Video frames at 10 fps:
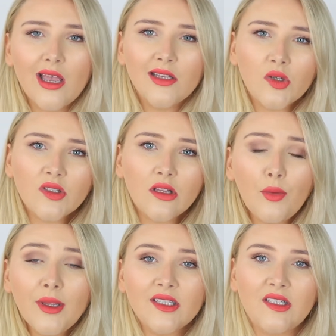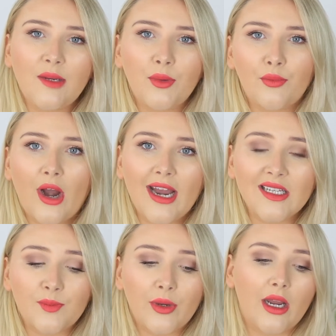So it's a little bit steep in
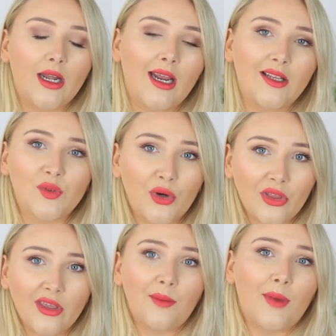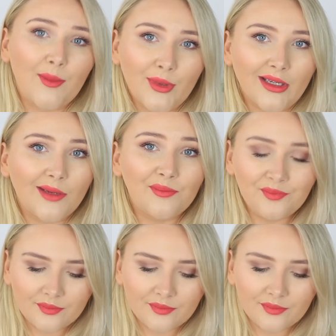price, but it's worth it in my opinion.